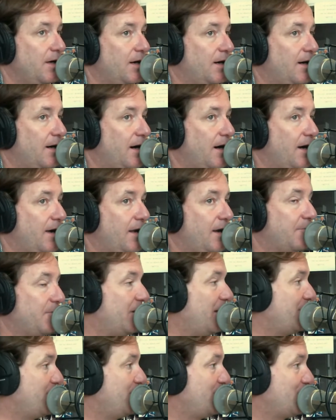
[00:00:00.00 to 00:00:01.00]
Uh, and I'm
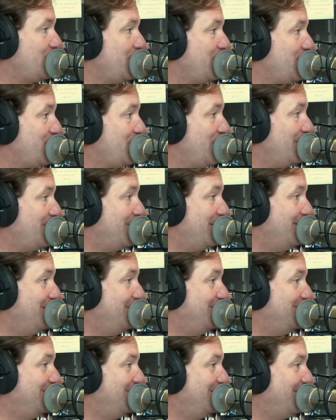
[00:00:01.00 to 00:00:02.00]
glad you're enjoying the job.
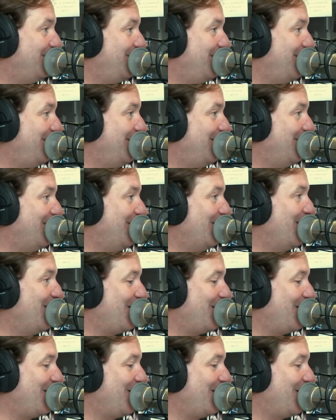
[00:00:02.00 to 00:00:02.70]
Thank you. Glad to be here.